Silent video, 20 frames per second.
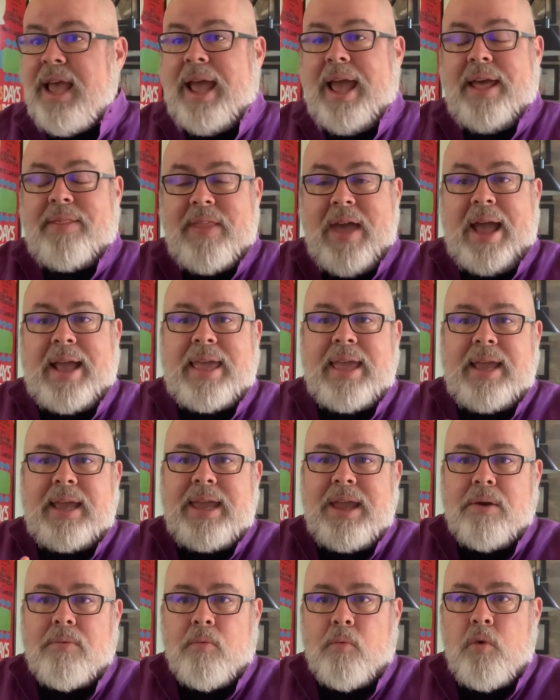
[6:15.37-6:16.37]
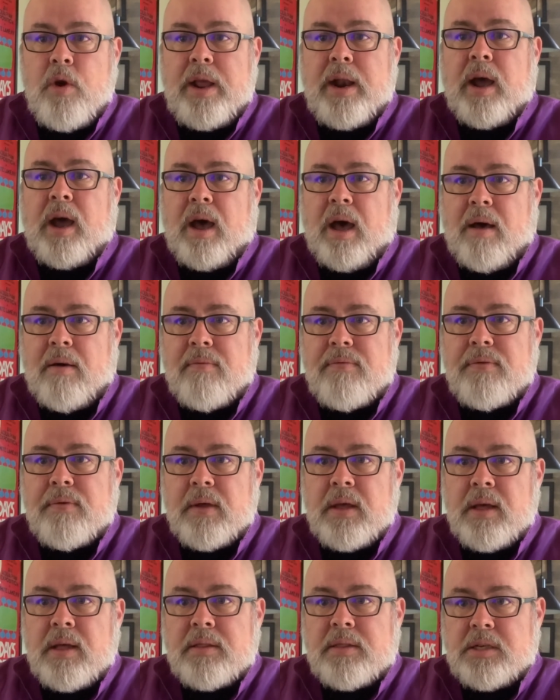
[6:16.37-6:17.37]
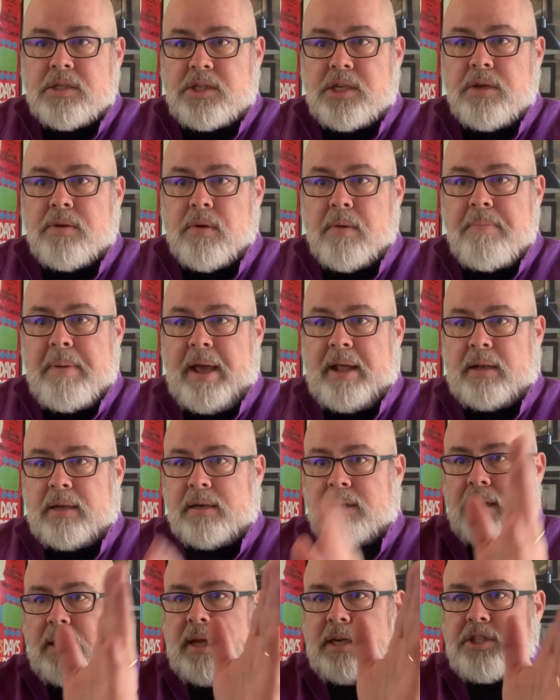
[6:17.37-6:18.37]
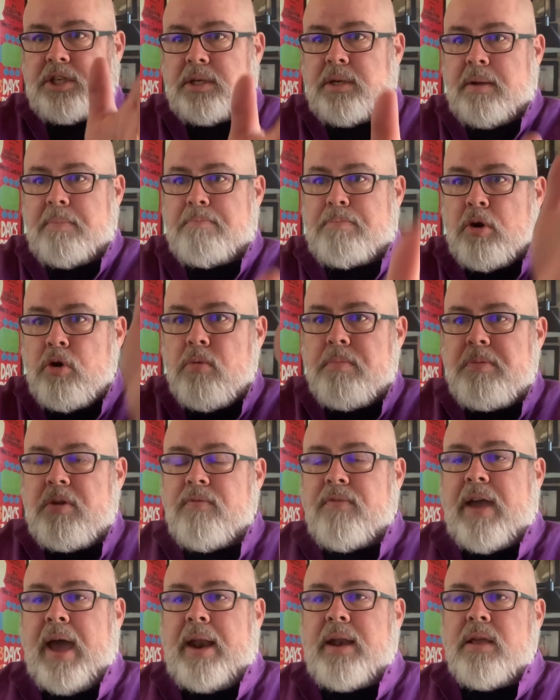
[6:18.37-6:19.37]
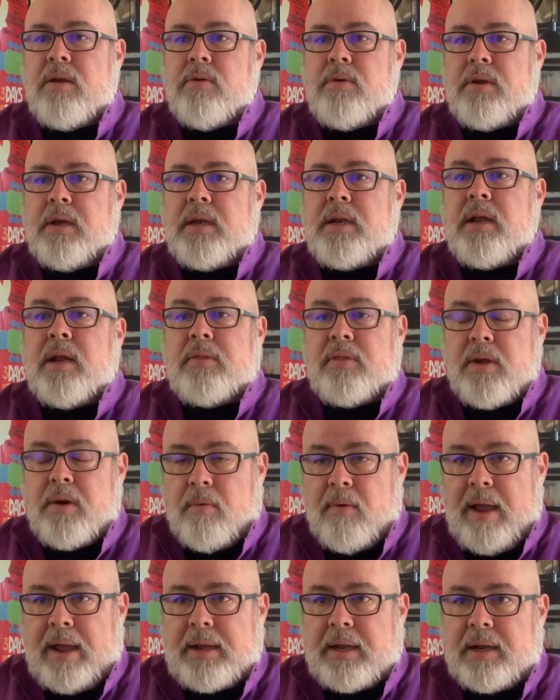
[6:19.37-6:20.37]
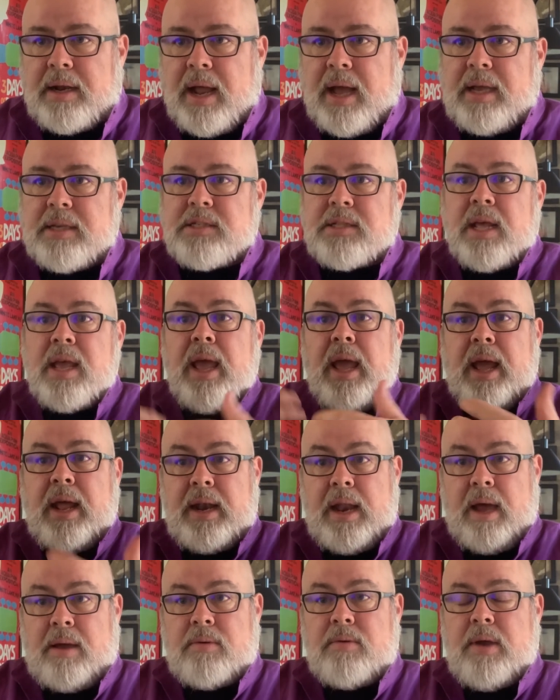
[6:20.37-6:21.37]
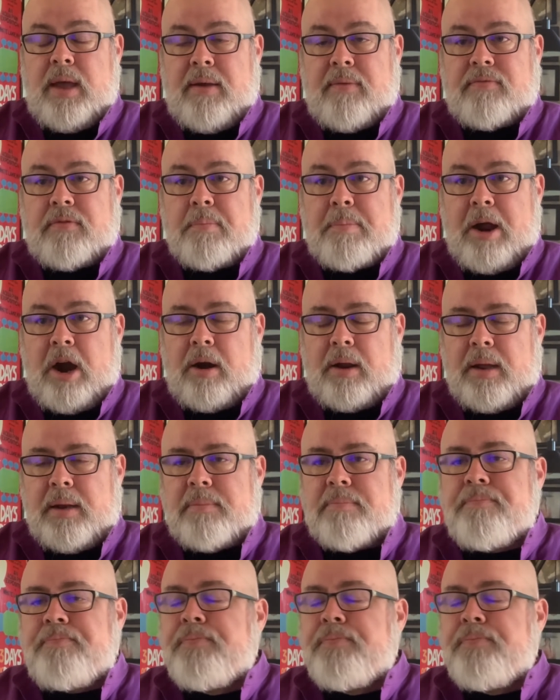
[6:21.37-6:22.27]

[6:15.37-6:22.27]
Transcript: and that can get rid of the secret ballot election, and boom, you've got a union and they're recognized, and now you have to bargain.